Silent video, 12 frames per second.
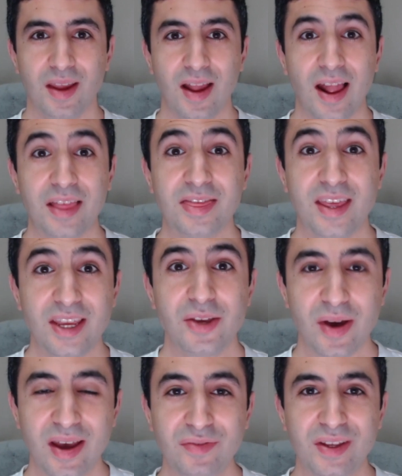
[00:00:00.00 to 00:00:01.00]
And there you
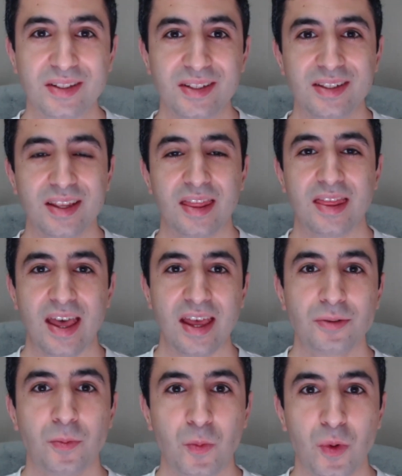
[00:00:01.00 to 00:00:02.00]
have it.
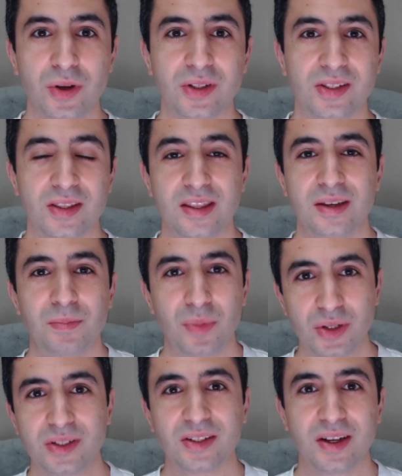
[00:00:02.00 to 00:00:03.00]
That was the
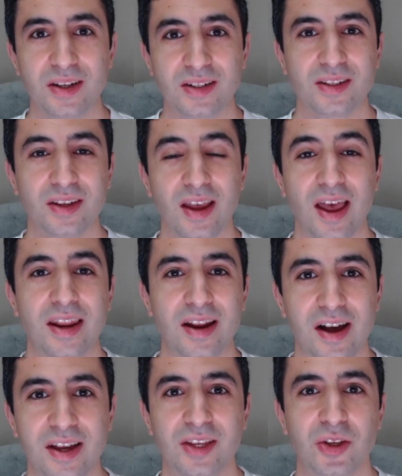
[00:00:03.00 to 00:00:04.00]
Monster Hunter and
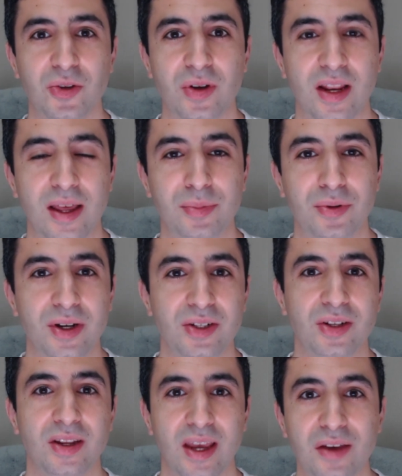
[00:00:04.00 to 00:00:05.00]
Haikyu
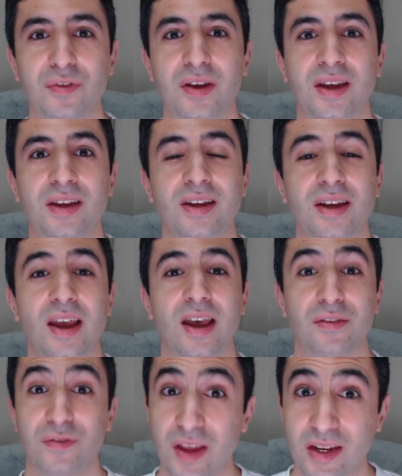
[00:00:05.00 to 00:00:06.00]
collaboration cafe
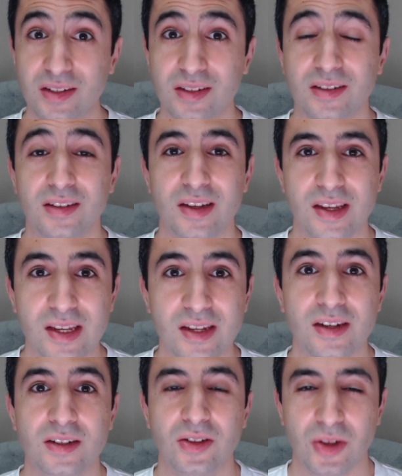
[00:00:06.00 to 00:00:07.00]
event
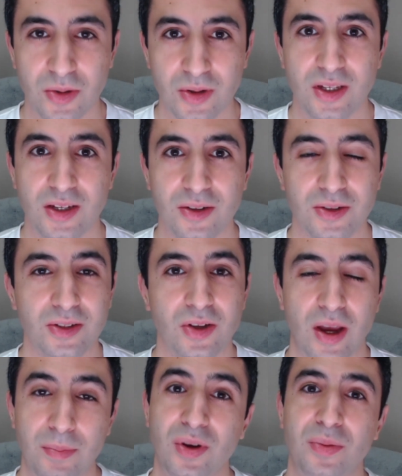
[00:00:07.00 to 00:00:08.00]
in Tokyo's
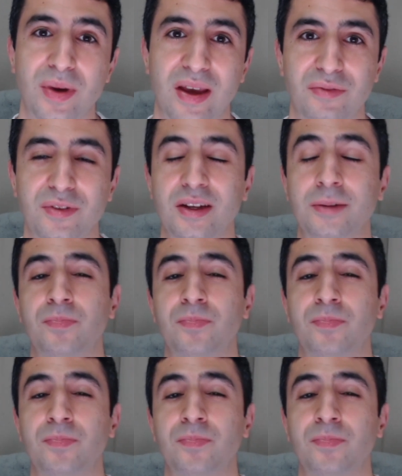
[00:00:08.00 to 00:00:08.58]
Capcom Cafe.